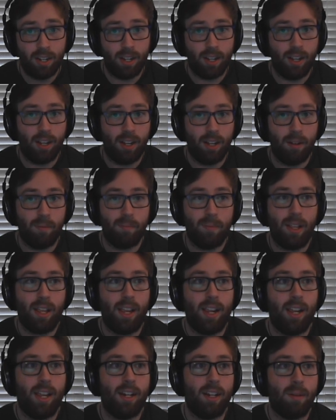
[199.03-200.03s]

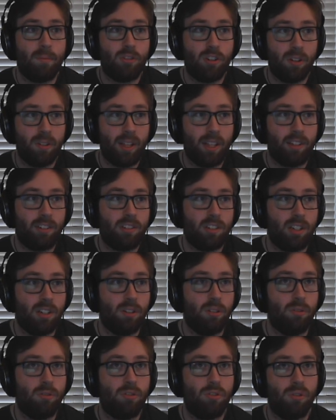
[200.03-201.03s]
And I'm sure that's
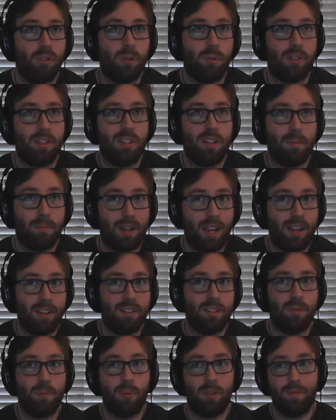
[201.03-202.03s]
still true in some
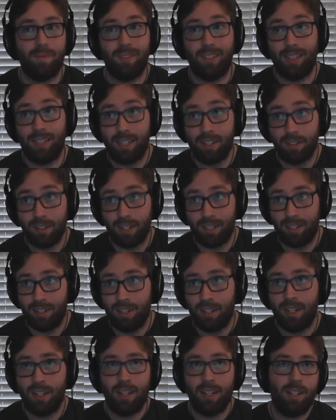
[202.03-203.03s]
cases with Valeera,
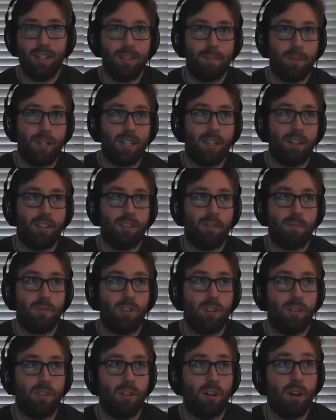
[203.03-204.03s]
because I'm
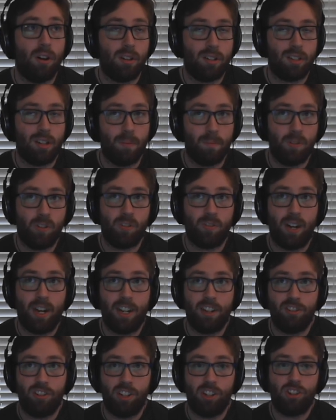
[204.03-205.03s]
sure there are some
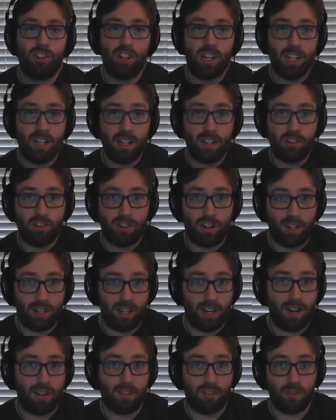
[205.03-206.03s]
strategies she does shut
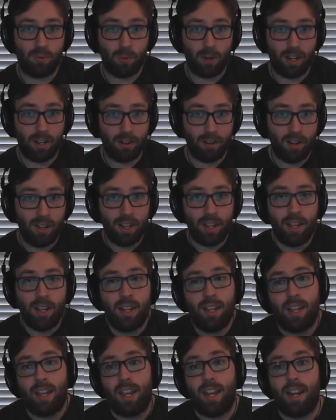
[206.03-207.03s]
down as well.
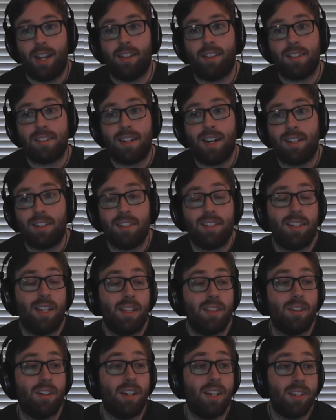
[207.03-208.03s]
And that's not to say
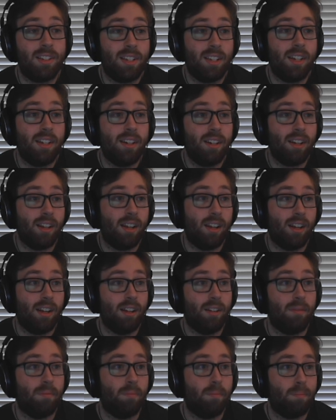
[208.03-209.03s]
there isn't
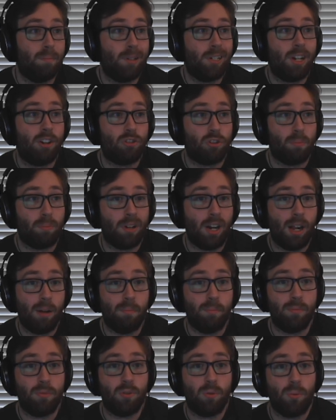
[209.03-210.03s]
potential
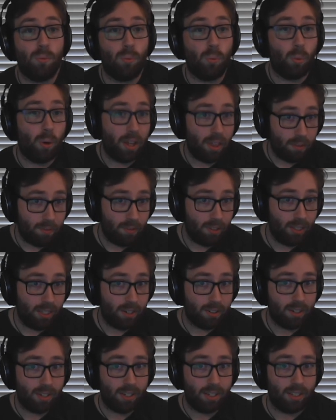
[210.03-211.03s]
problems with
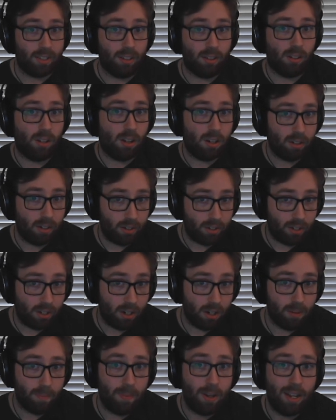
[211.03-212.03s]
Valeera in the longer
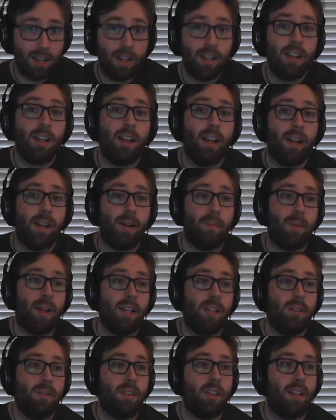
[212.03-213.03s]
term. I
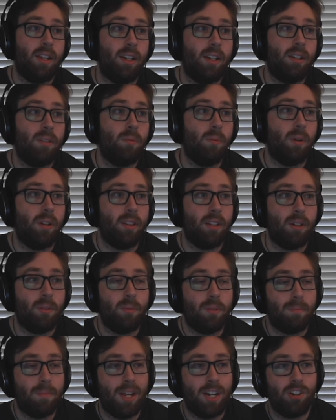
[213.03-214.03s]
do think one thing
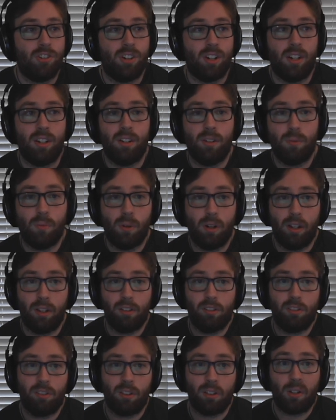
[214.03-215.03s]
we mentioned
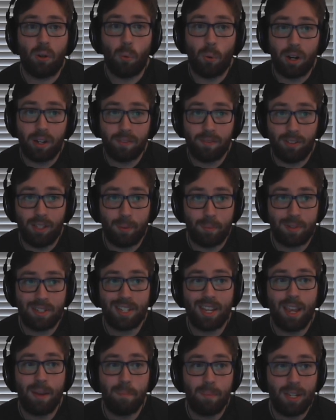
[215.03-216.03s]
was the coin flips
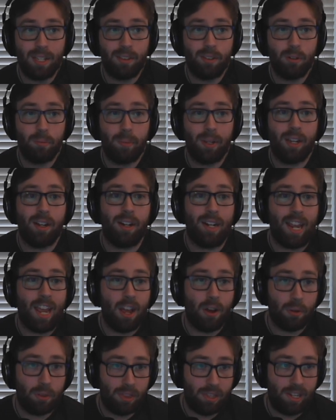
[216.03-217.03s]
can be a little bit
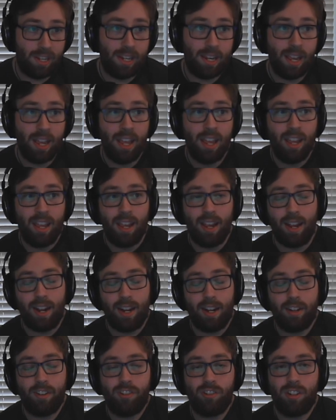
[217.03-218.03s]
unhealthy,
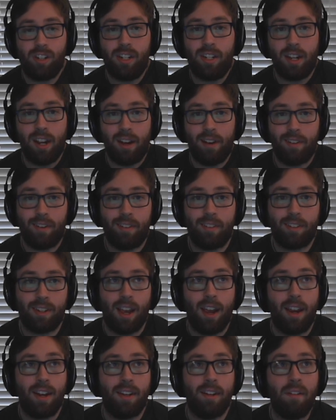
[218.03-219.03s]
and she does
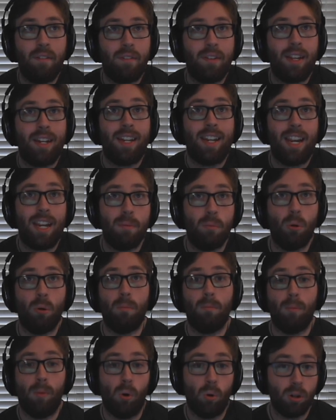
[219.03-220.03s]
kind of enable
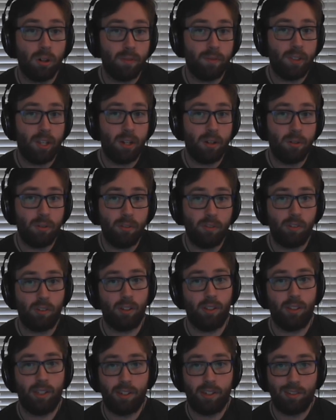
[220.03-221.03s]
more of those,
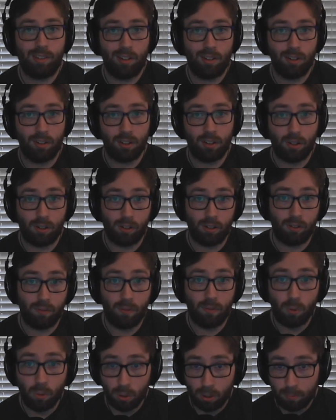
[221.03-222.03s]
at least in her current
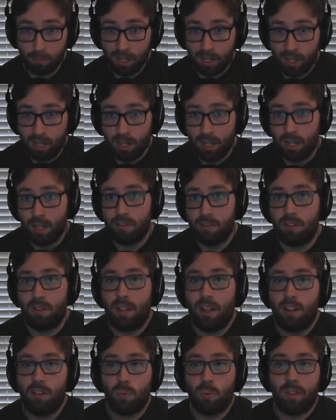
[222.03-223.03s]
form. So
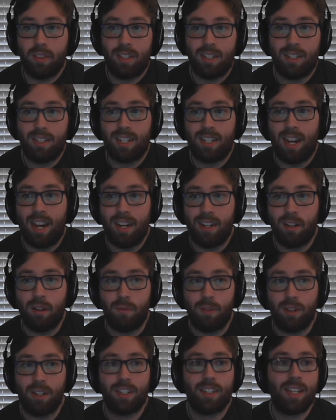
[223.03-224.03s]
that is one thing to kind
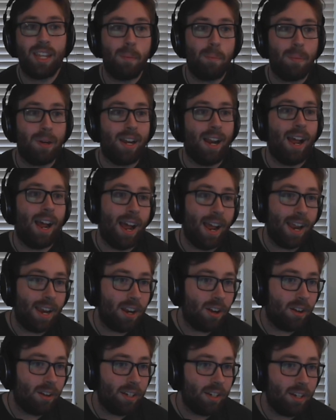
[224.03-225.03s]
of keep an eye
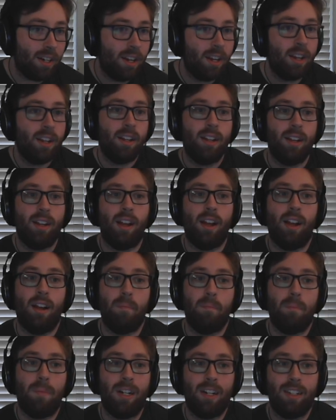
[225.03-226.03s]
on.
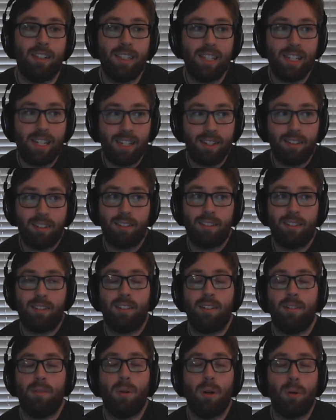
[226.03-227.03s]
But at
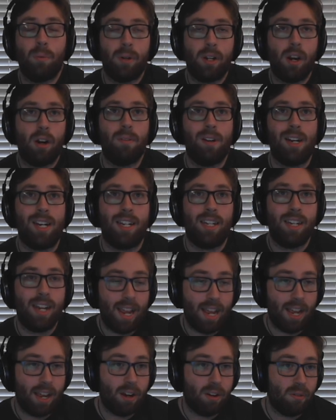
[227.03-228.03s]
least where we are right
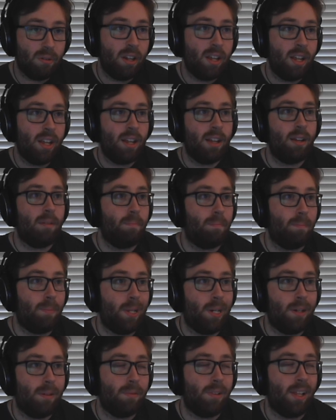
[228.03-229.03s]
now,
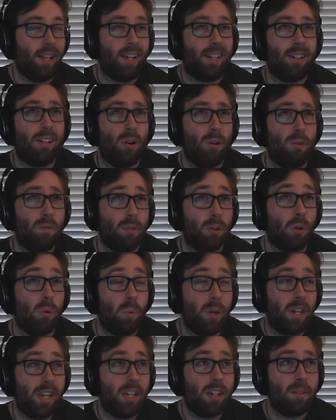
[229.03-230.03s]
bit like over a
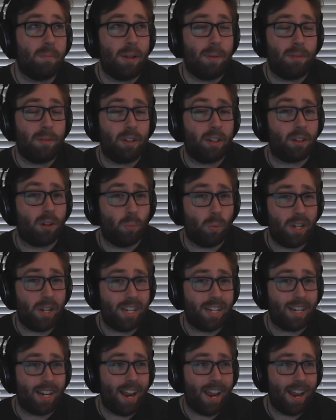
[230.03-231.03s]
week, maybe like a
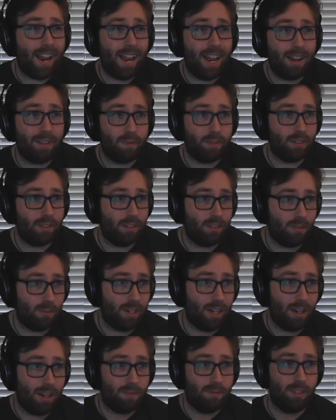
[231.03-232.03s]
week and a half since
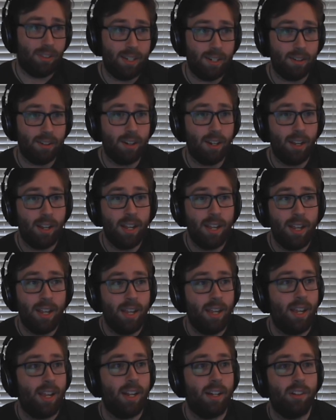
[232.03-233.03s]
we got Valeera,
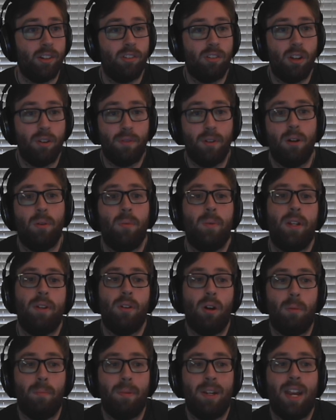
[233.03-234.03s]
and so far we have
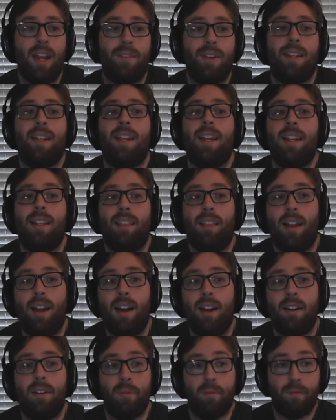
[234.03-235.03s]
all been having a
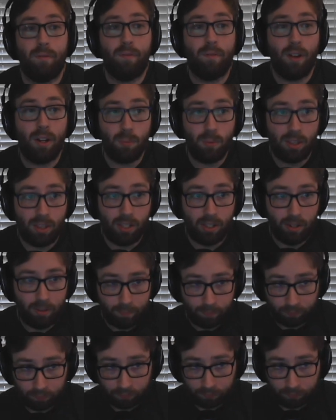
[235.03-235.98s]
lot of fun with it.